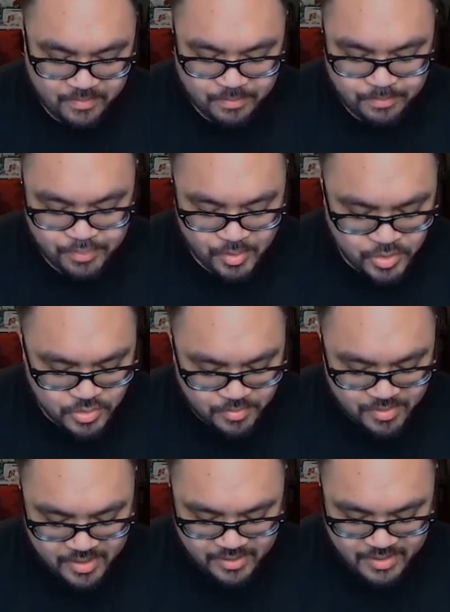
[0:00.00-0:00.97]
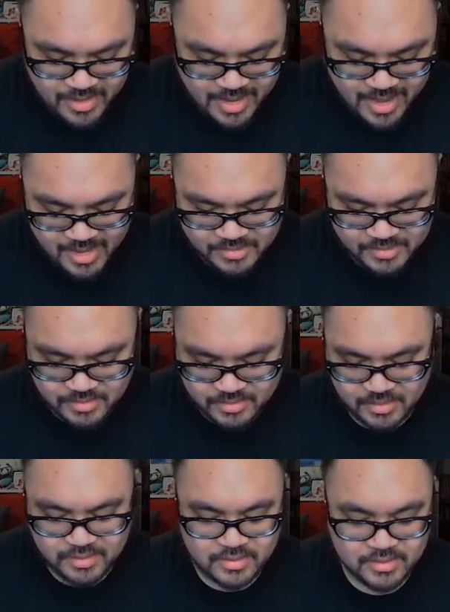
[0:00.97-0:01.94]
Birdramon has
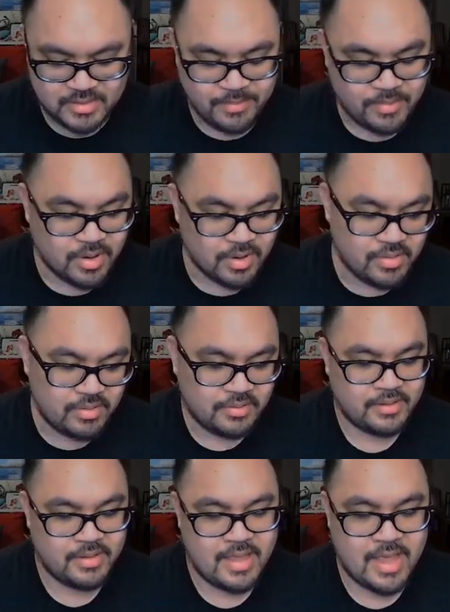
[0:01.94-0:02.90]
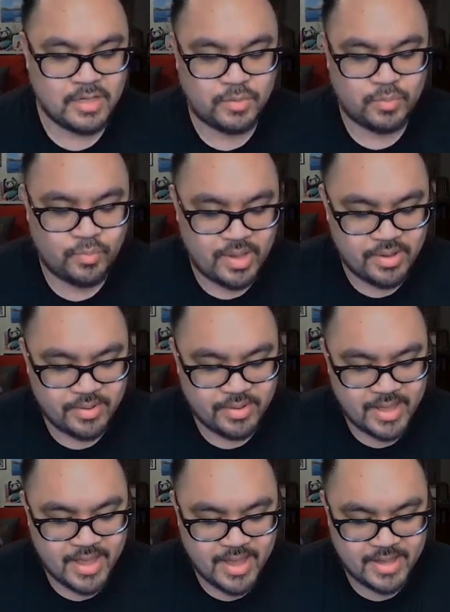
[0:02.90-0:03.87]
this same girl, as well
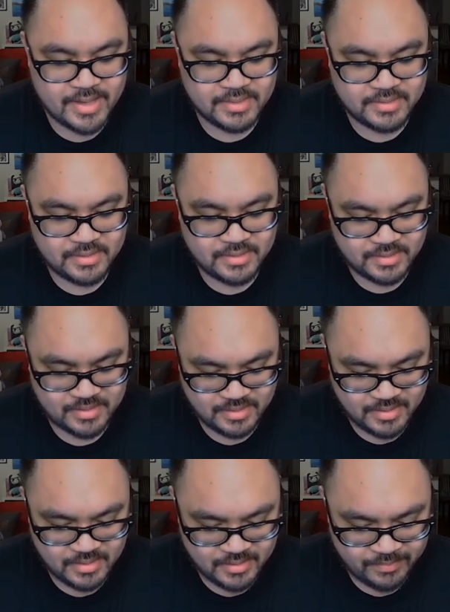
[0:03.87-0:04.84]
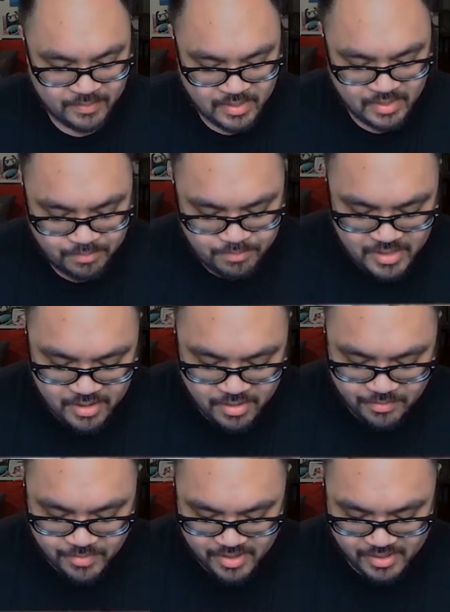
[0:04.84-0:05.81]
as
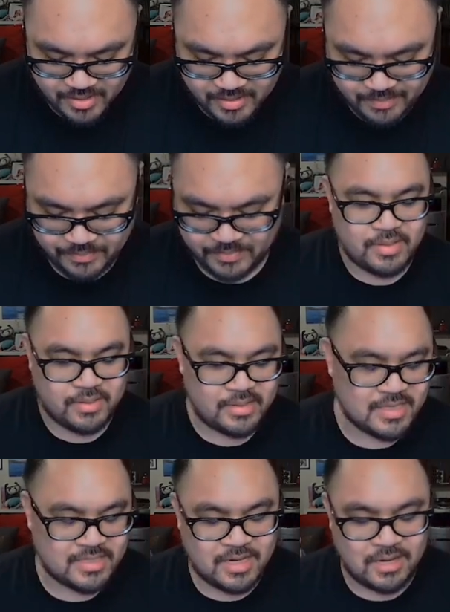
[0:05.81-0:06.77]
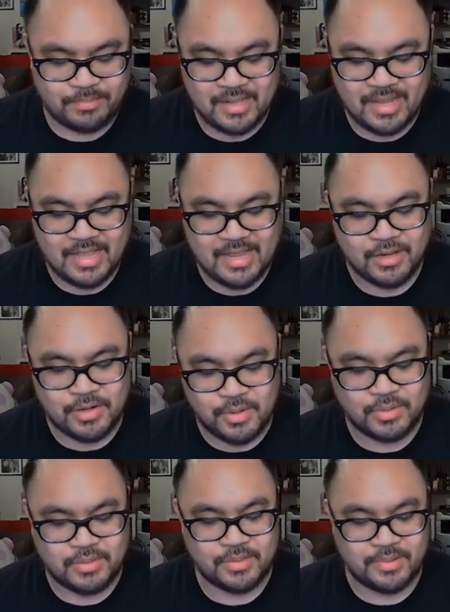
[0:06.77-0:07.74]
Biomon. That's completely
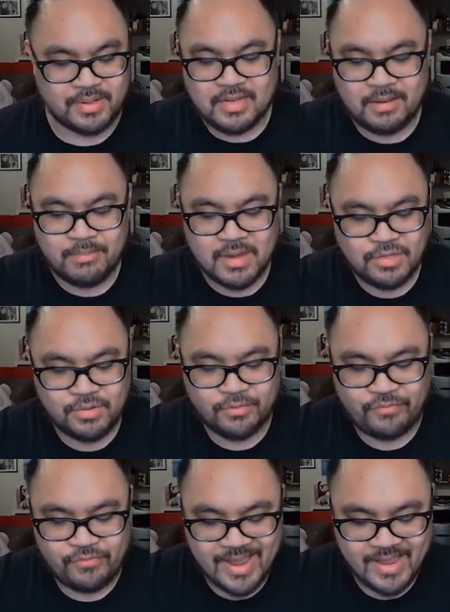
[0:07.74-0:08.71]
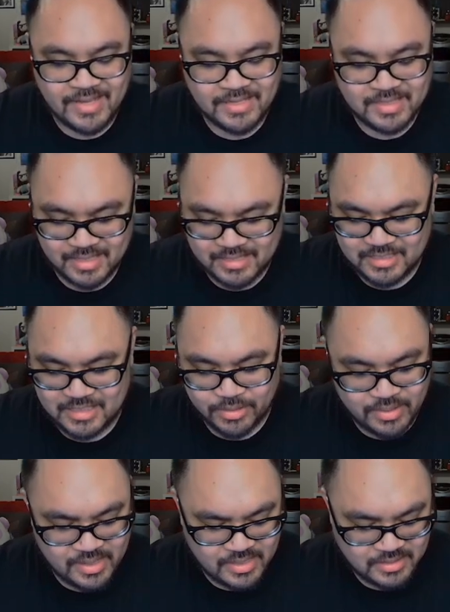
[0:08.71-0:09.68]
new to the Dimensional Phase
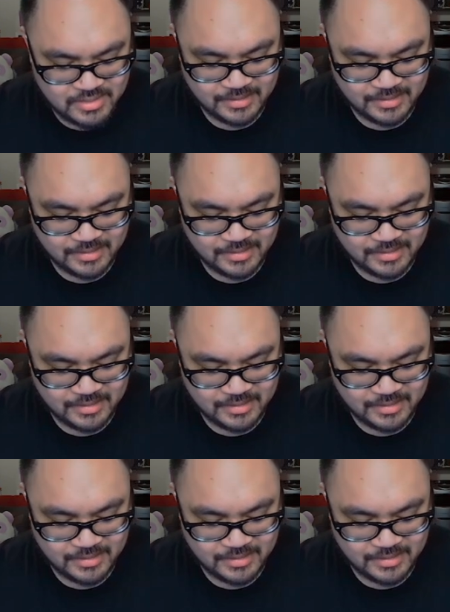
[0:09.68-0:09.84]
series.